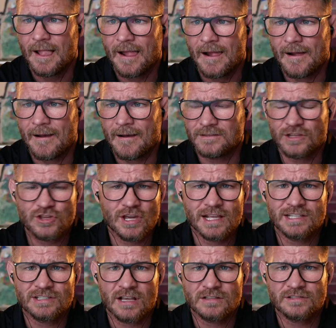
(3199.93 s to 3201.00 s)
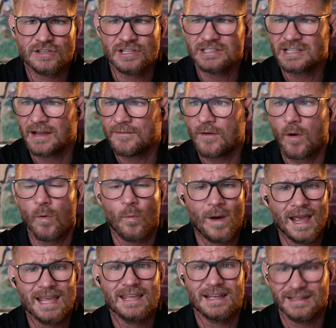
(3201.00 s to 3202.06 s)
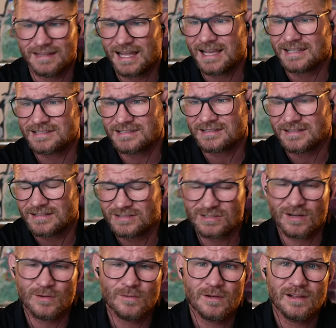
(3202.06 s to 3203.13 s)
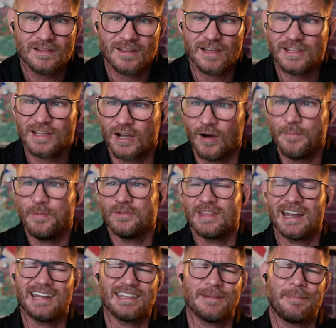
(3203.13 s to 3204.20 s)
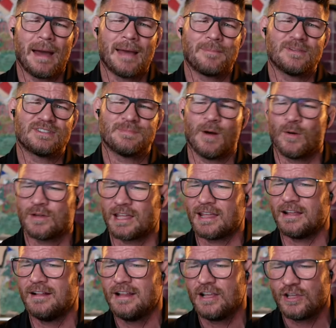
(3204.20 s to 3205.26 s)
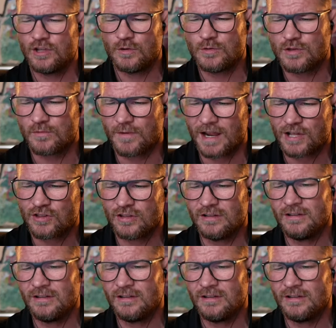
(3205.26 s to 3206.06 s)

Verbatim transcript: Uh, the chicken sausages have way less. So there you go. Put that in your pipe and smoke it. Huge erection.